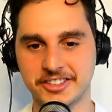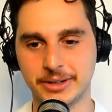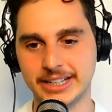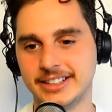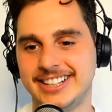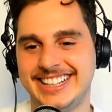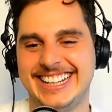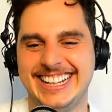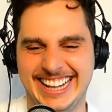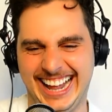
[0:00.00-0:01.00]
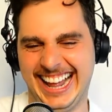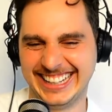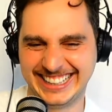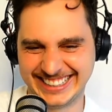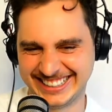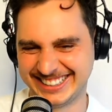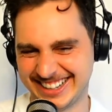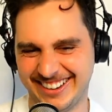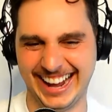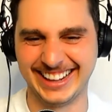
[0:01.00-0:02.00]
quit. So
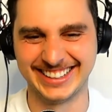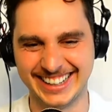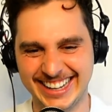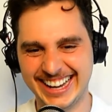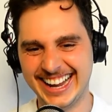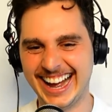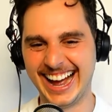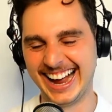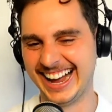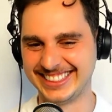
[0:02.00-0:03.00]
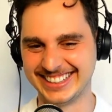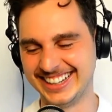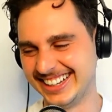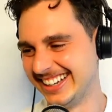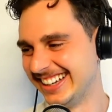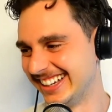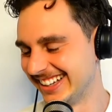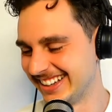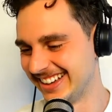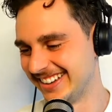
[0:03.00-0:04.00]
I had to
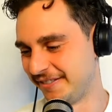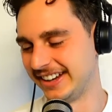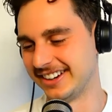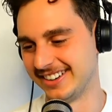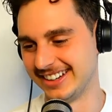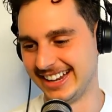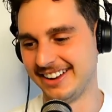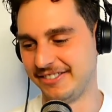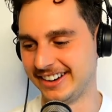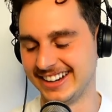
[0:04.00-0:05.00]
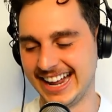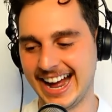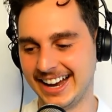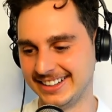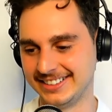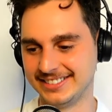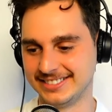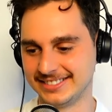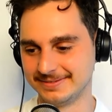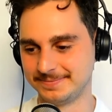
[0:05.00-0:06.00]
figure it out
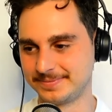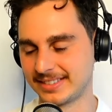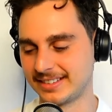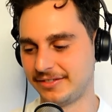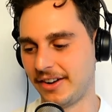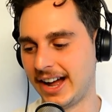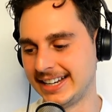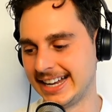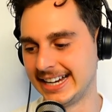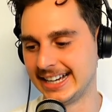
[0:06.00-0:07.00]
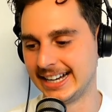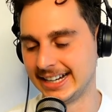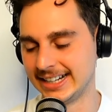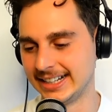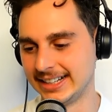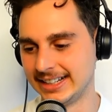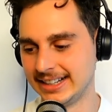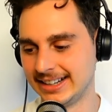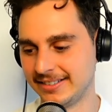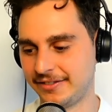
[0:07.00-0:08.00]
and find a
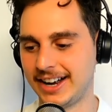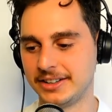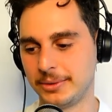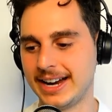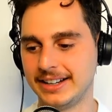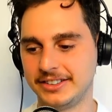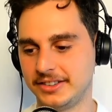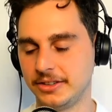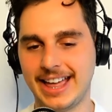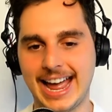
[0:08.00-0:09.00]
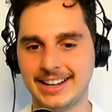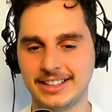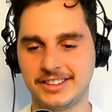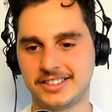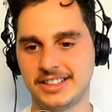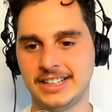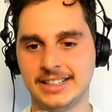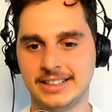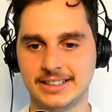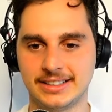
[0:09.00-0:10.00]
way to do the edits
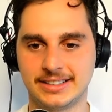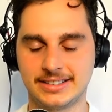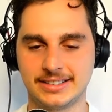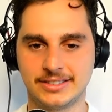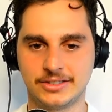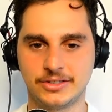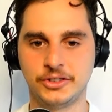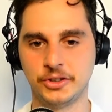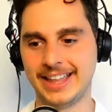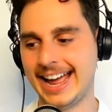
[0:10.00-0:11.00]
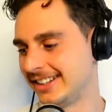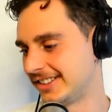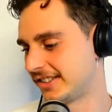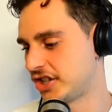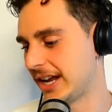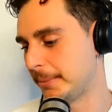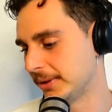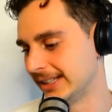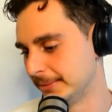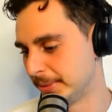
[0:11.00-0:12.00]
and do the edits
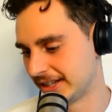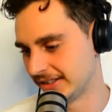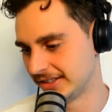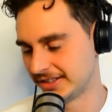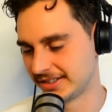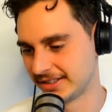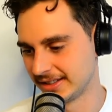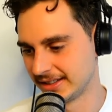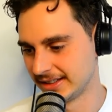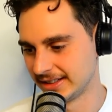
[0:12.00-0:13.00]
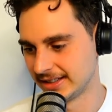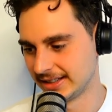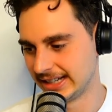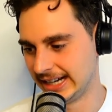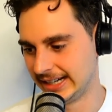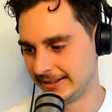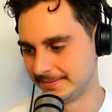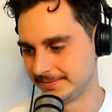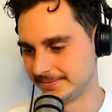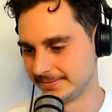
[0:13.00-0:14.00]
cheaply because, I'm